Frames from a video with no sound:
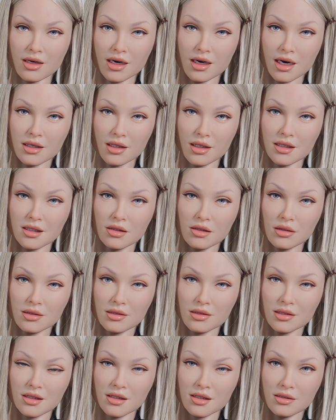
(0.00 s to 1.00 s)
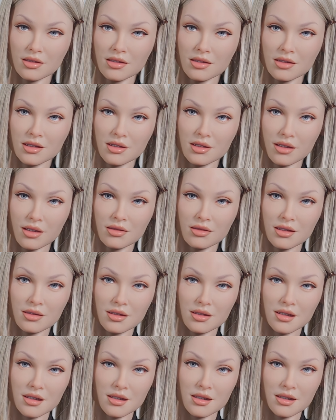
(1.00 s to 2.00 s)
I use advanced conversational
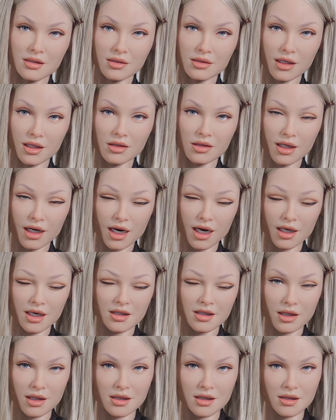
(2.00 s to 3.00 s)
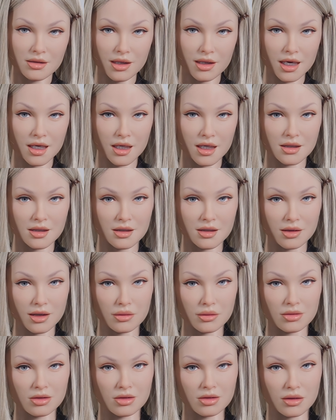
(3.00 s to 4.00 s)
AI to understand and respond to what you're
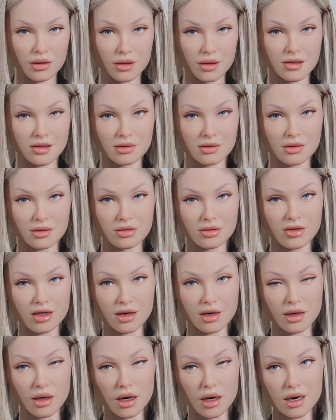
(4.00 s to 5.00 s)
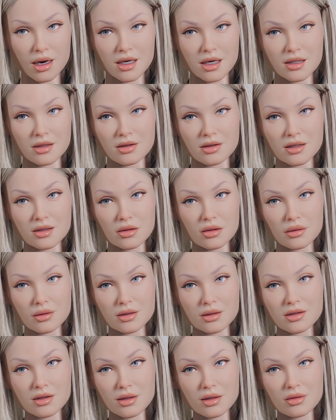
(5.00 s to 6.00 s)
saying, all while keeping the
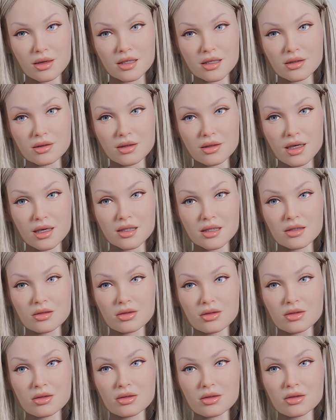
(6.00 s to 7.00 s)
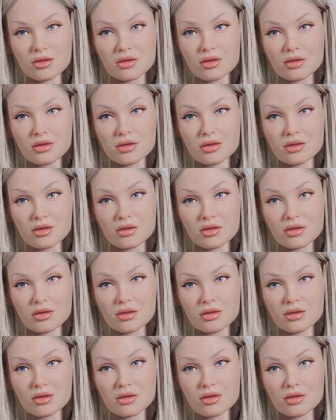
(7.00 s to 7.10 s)
conversation engaging and fun.